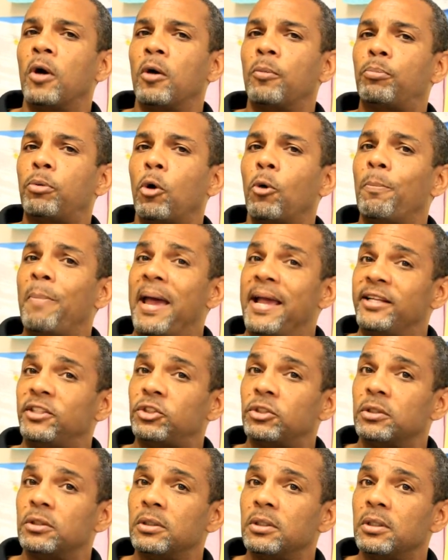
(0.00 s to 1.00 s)

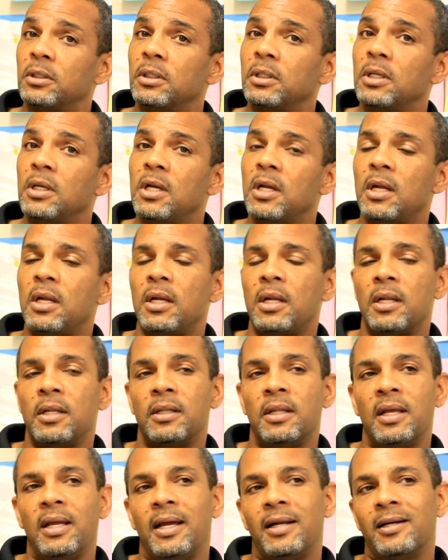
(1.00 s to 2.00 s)
probation.
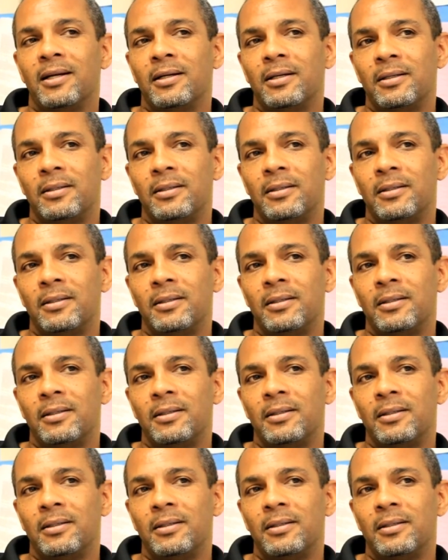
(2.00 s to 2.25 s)
They had